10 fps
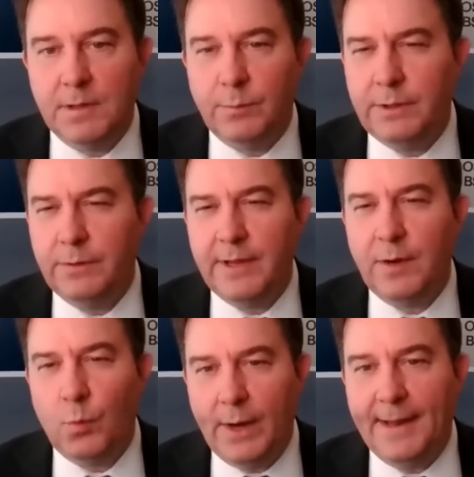We know
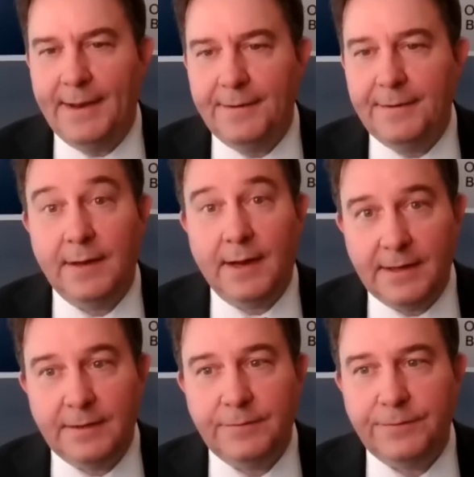that when, not
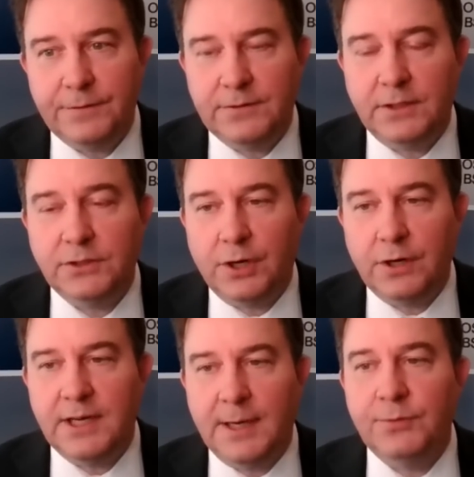if, such hard
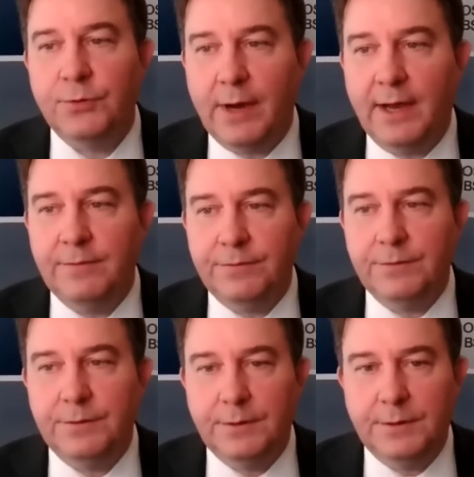times arrive,
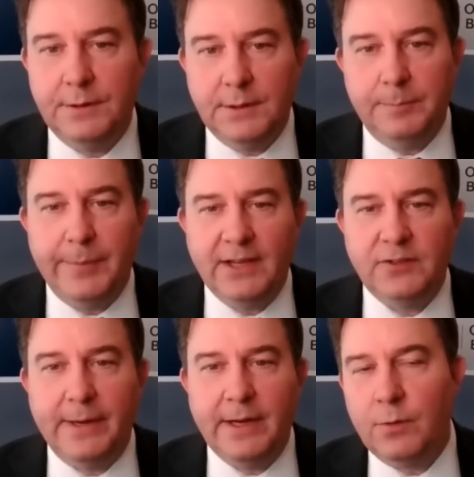banks
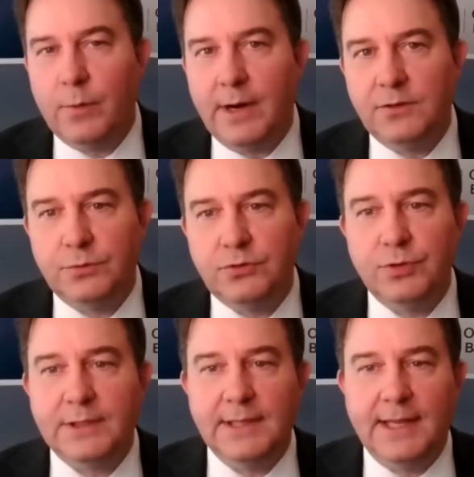might otherwise
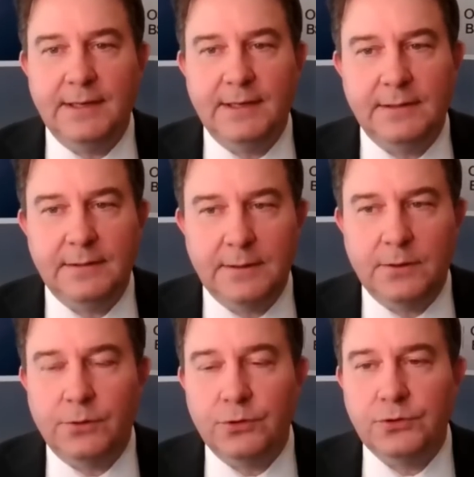restrict lending in
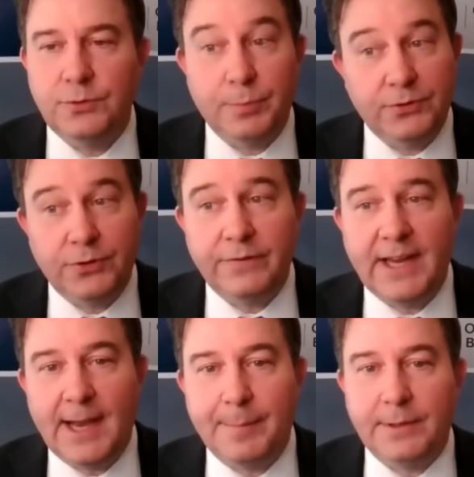order to preserve
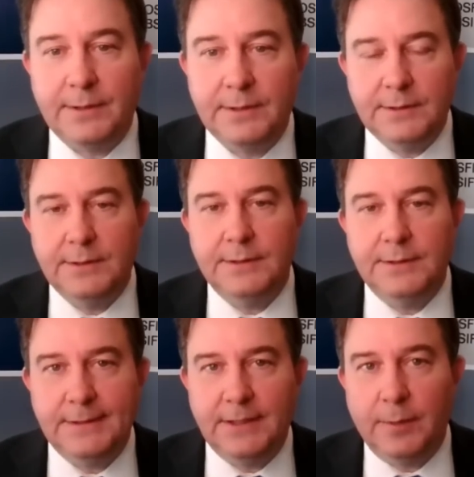capital
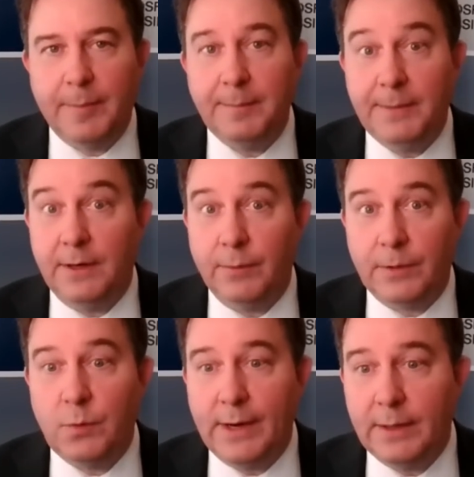and thereby meet our
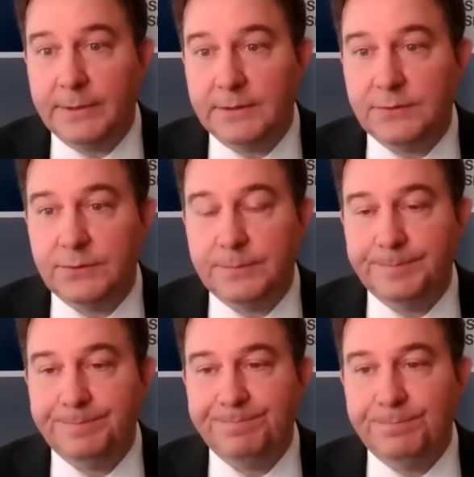requirements.
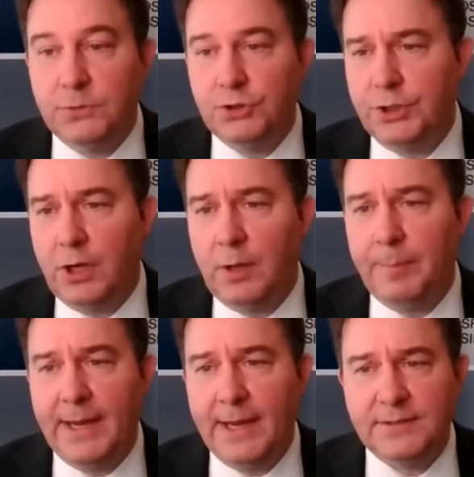Should all
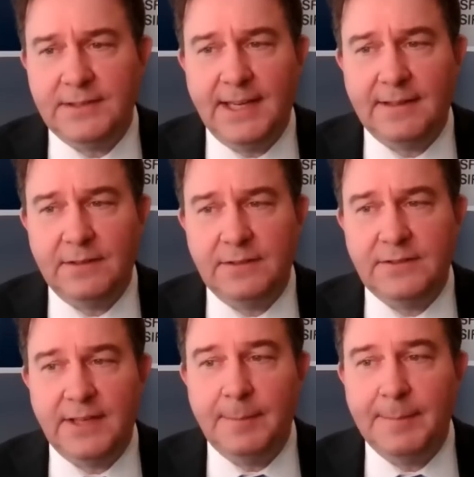banks take this
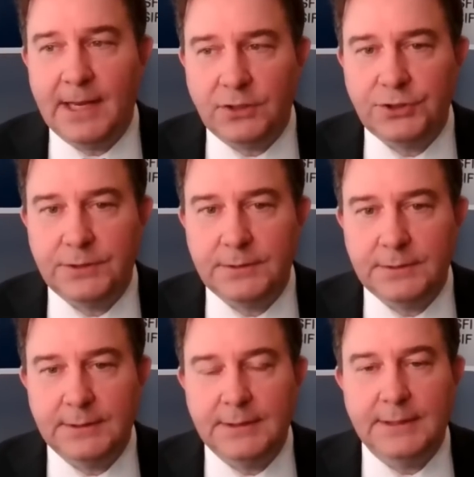same
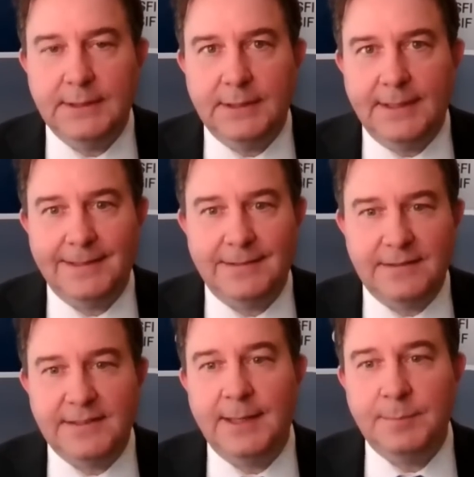action at the
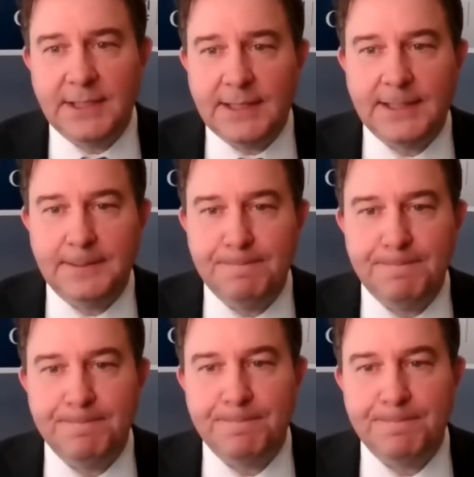same time,